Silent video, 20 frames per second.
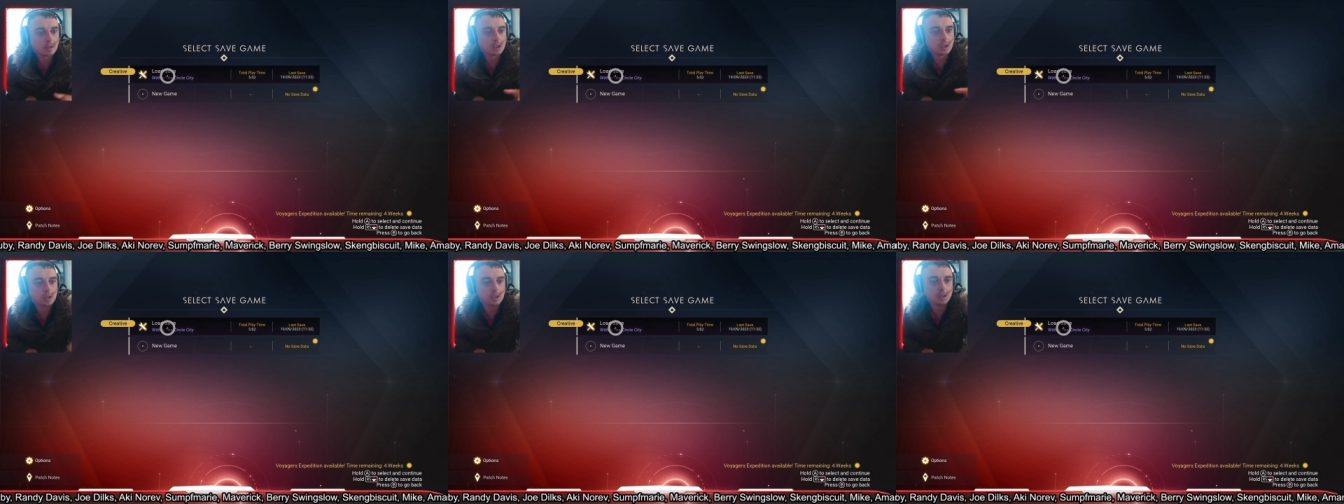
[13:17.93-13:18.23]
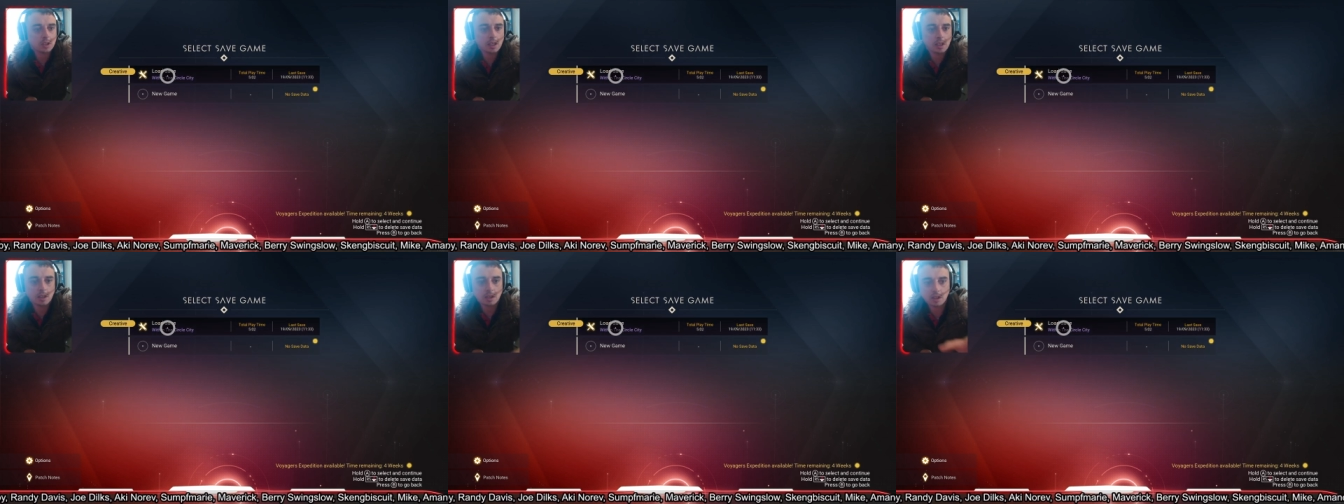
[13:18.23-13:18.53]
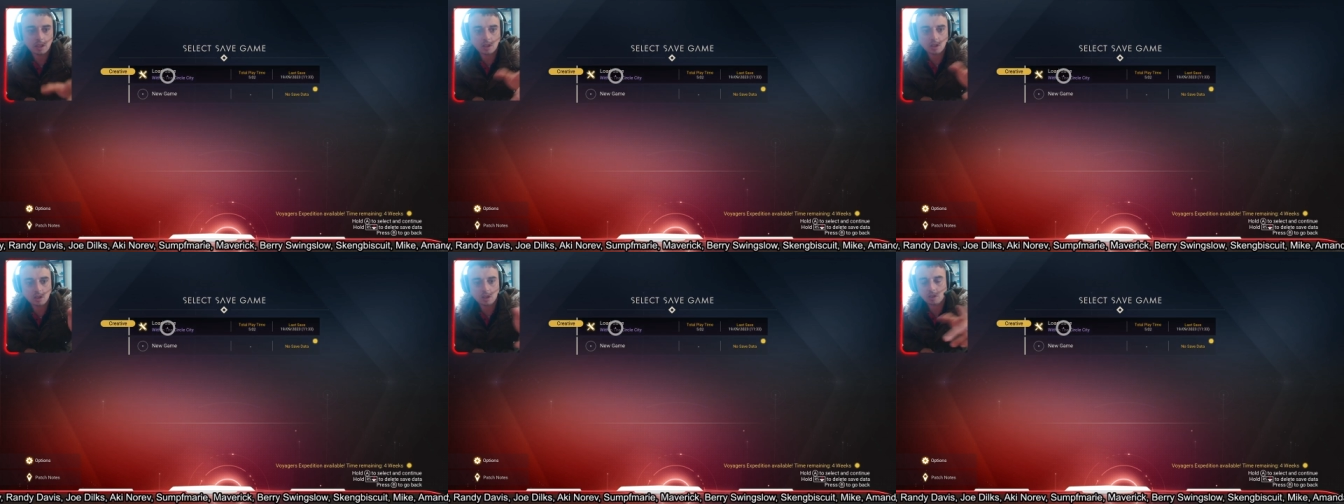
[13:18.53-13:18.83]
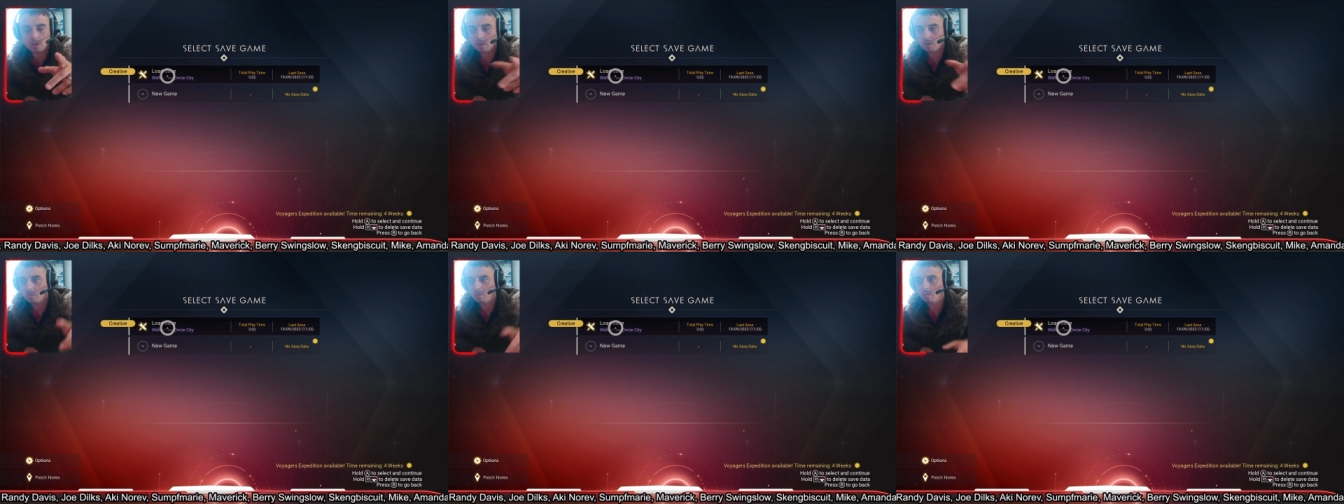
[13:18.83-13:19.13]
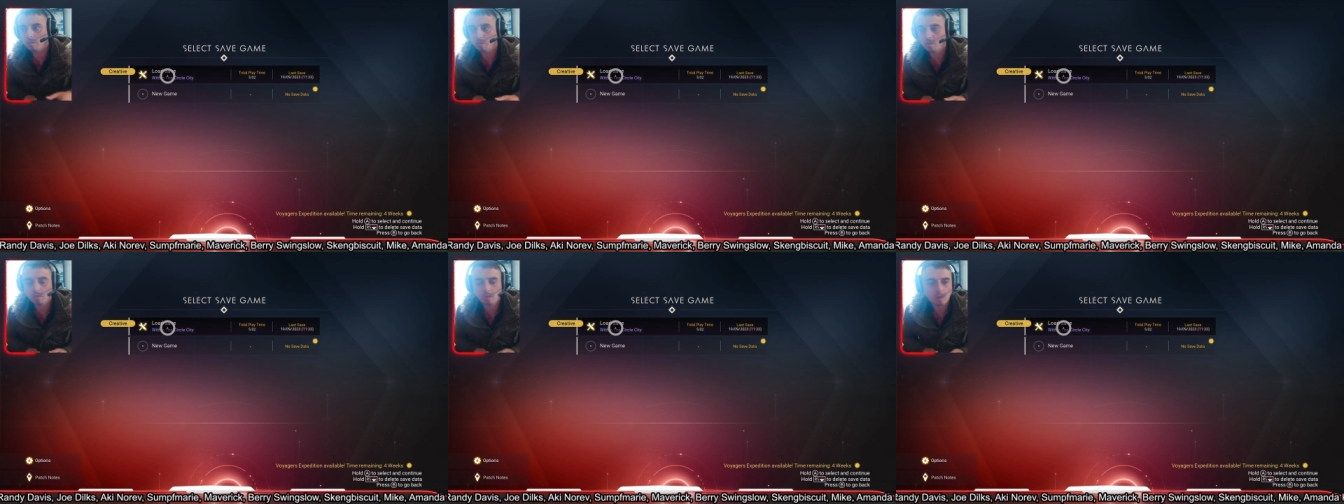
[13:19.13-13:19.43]
as you can see, it says
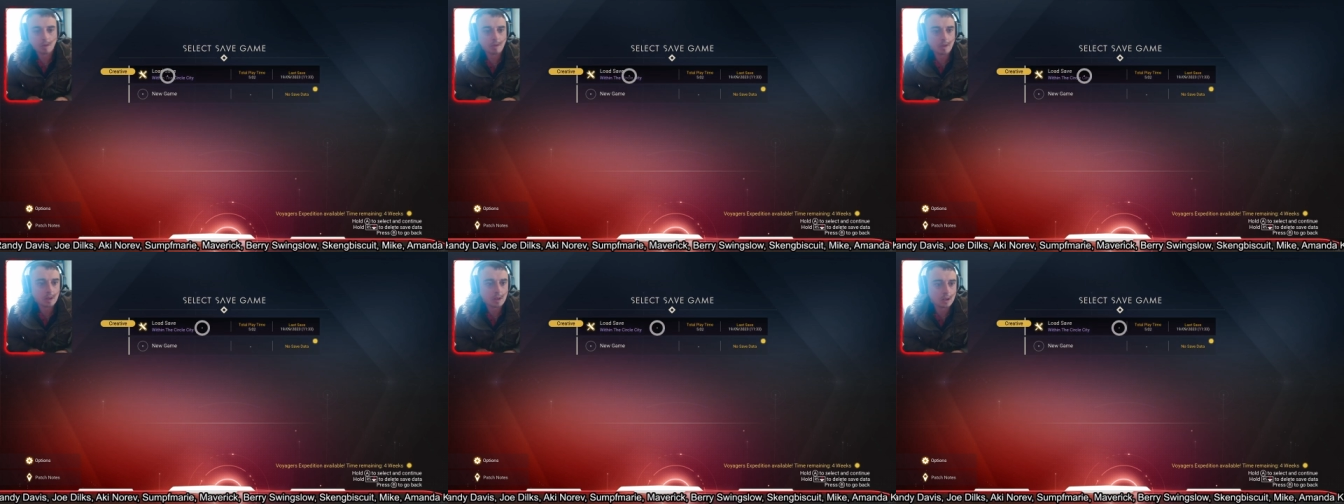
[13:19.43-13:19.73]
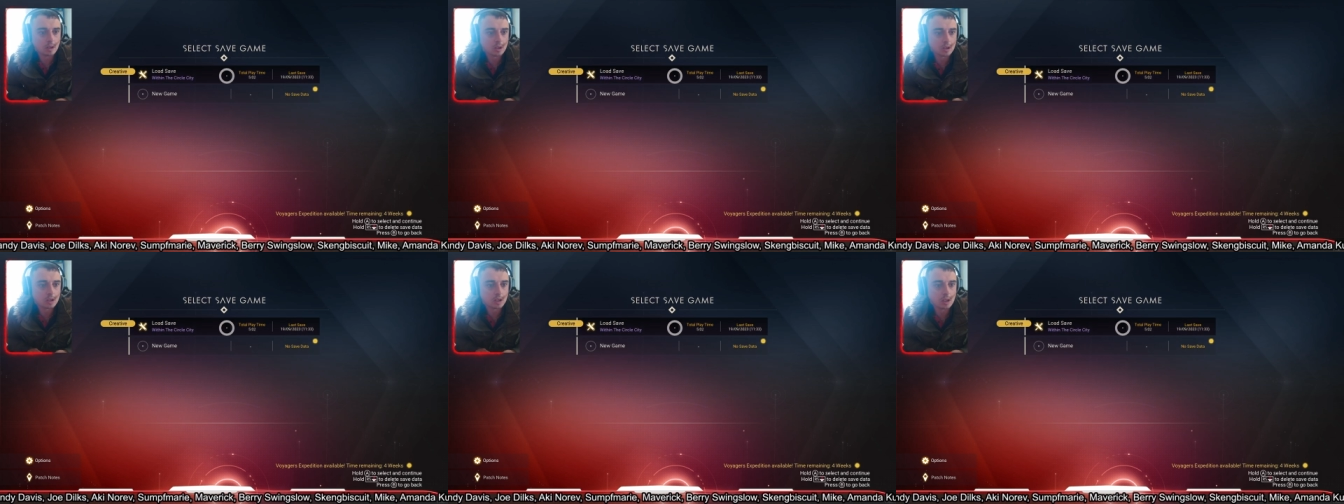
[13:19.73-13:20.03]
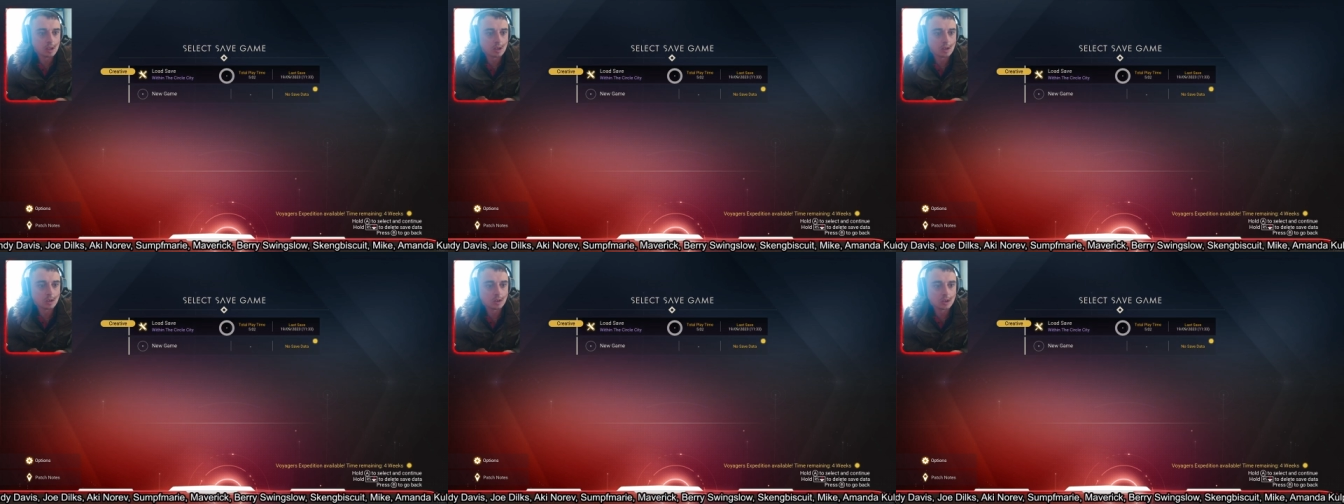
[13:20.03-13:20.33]
within the circle